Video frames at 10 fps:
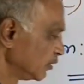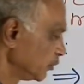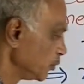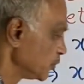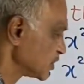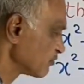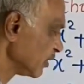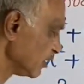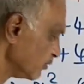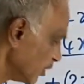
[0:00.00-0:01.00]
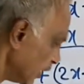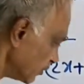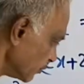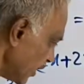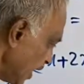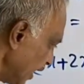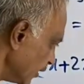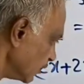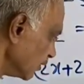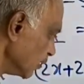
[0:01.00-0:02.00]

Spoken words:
2 square we have to add.